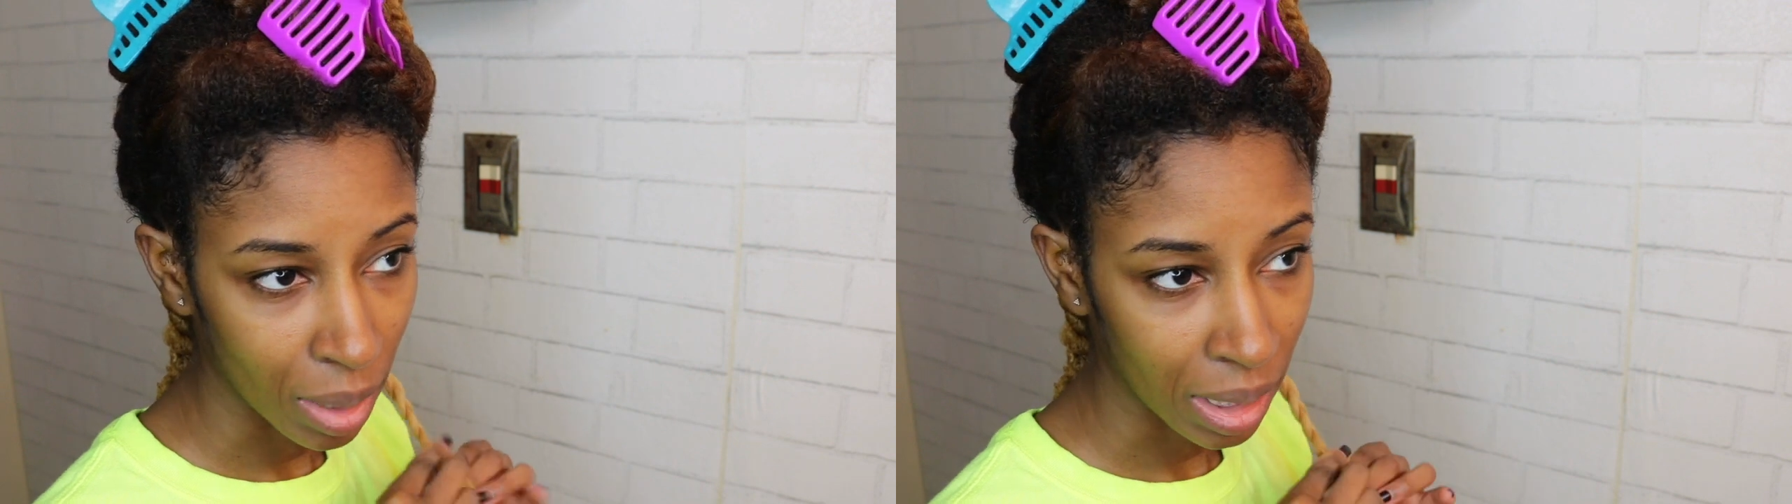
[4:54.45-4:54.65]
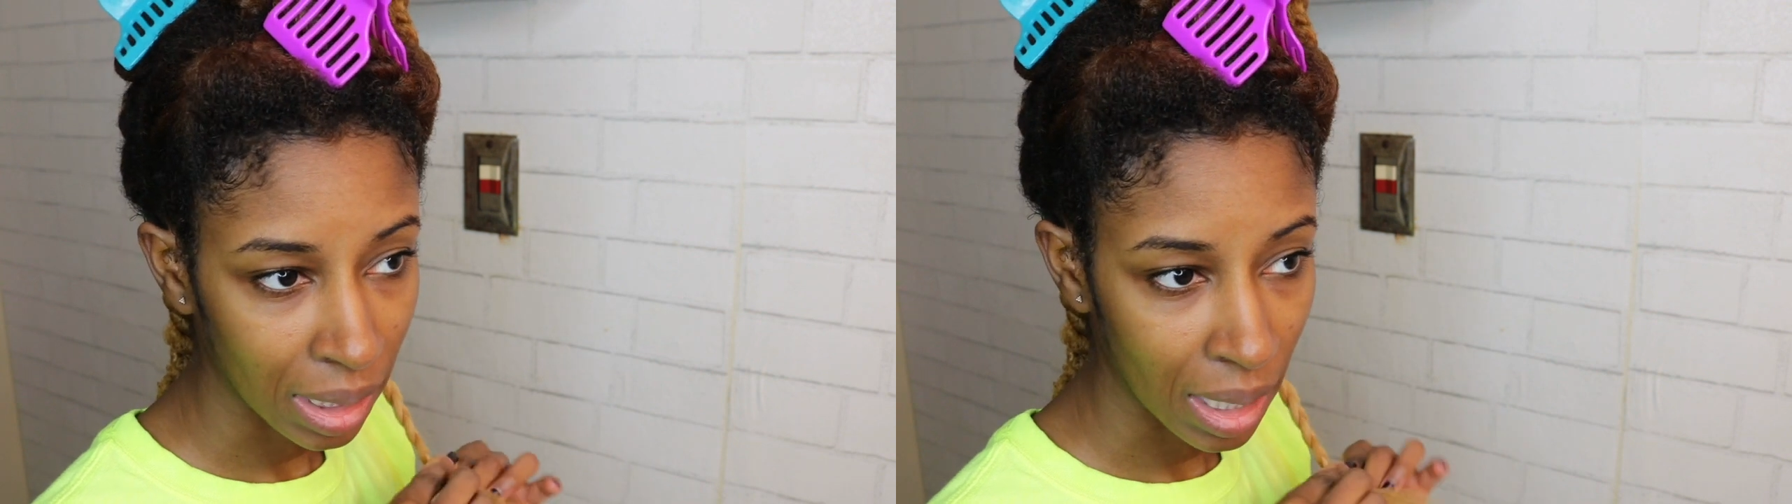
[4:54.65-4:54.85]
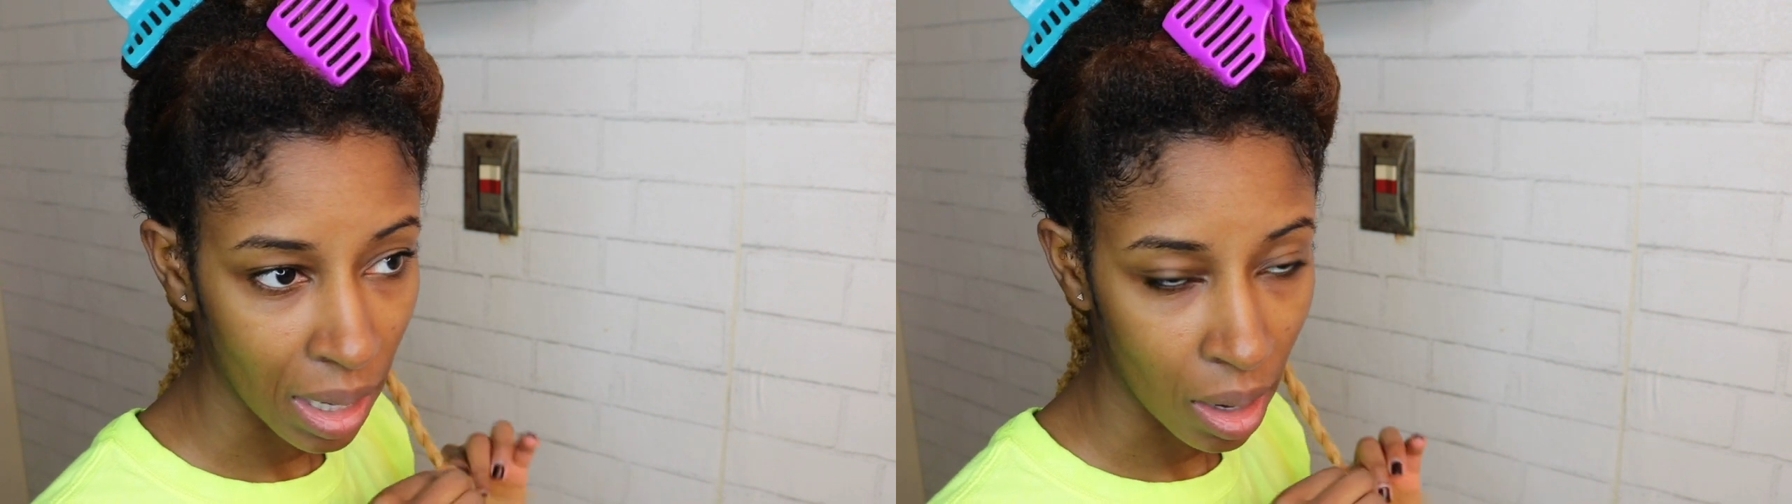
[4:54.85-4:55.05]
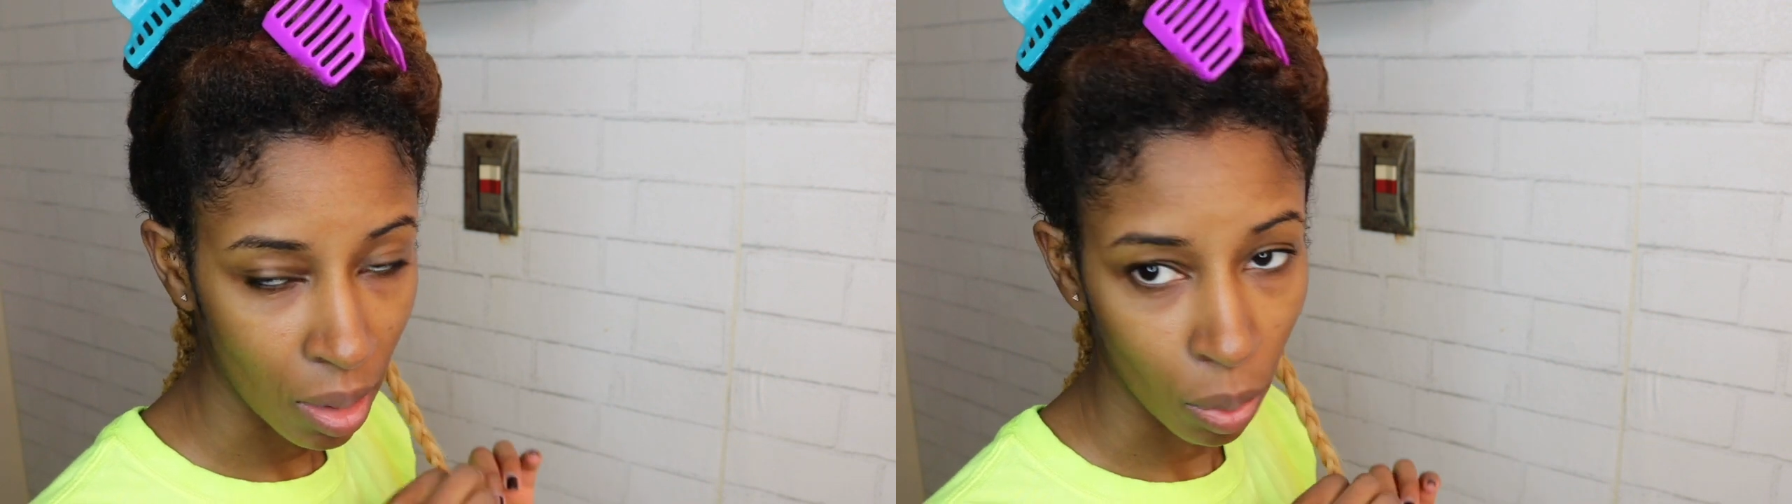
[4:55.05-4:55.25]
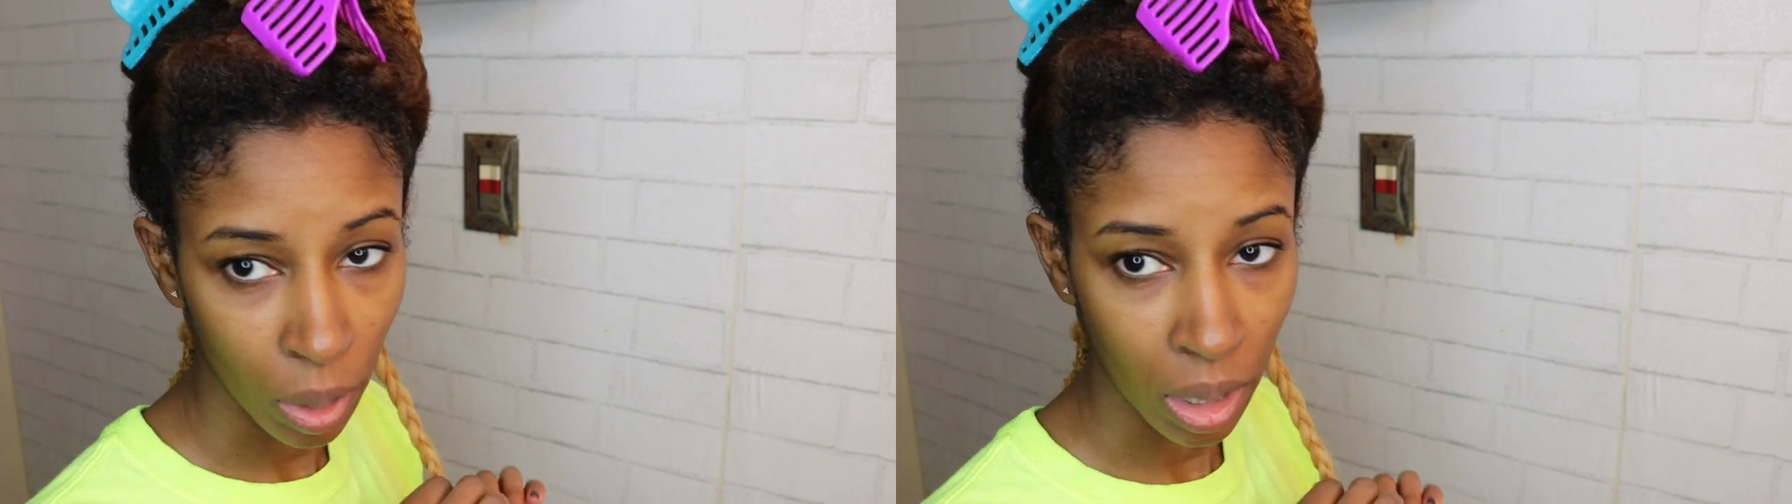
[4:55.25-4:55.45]
mixed
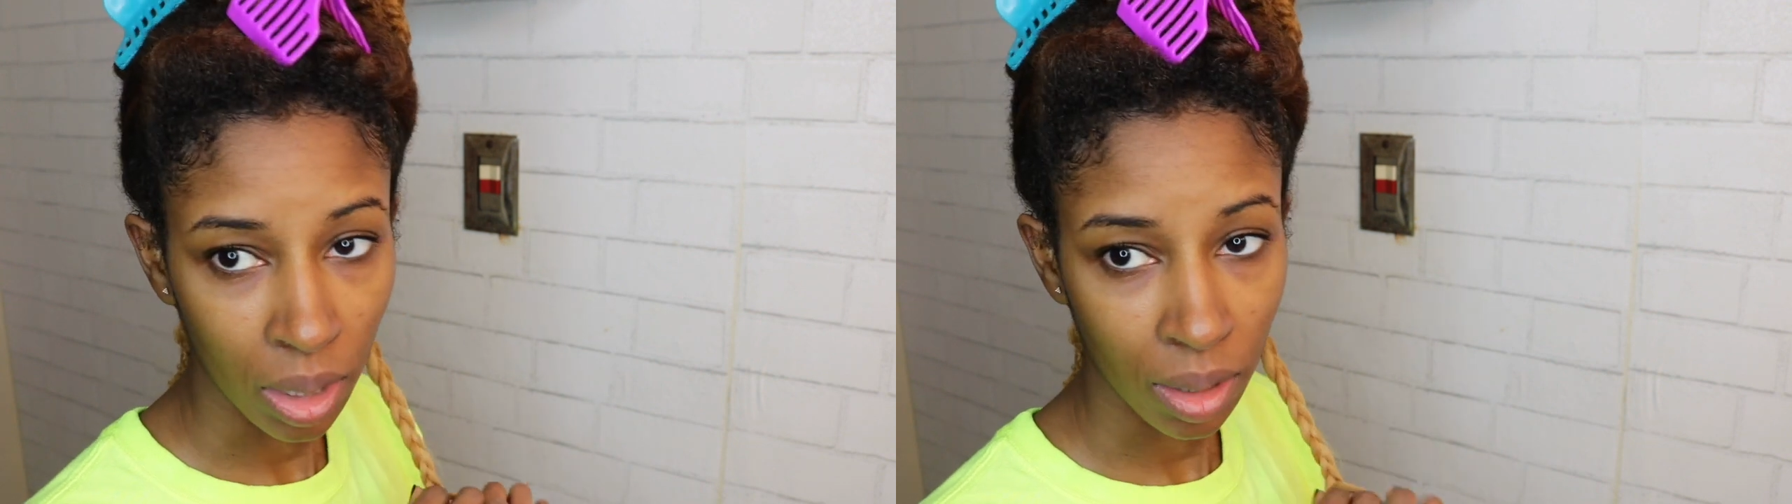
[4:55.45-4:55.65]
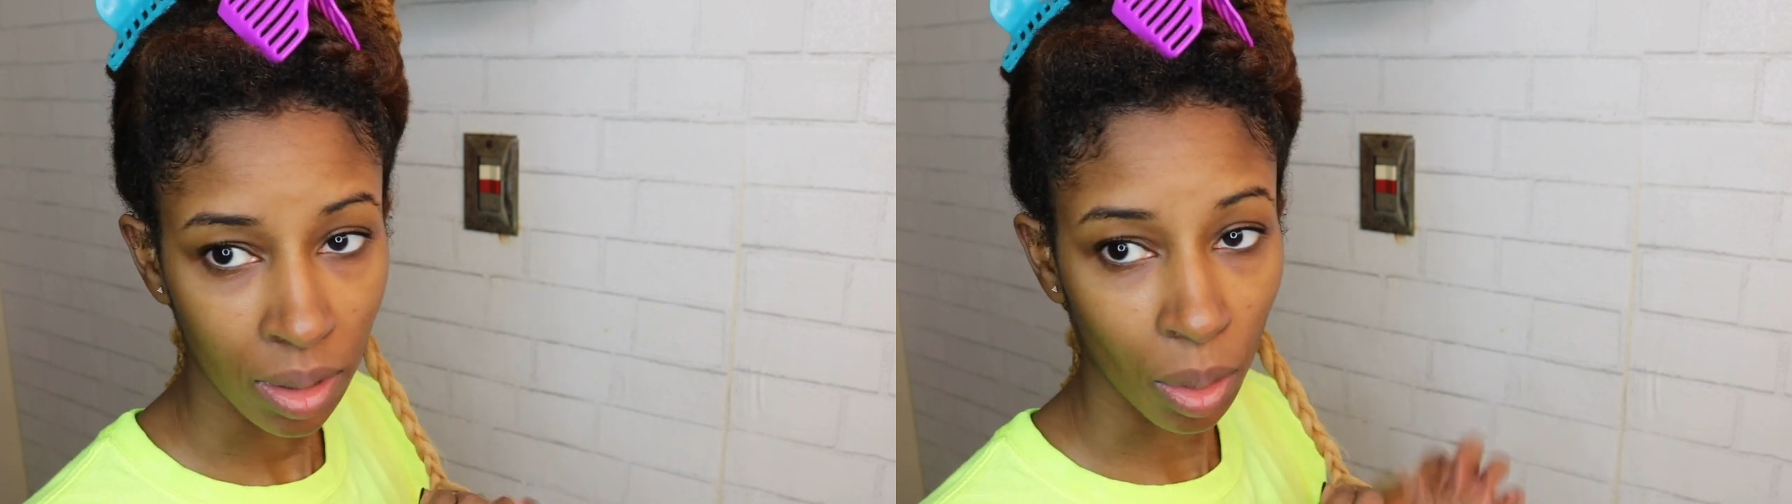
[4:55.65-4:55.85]
in with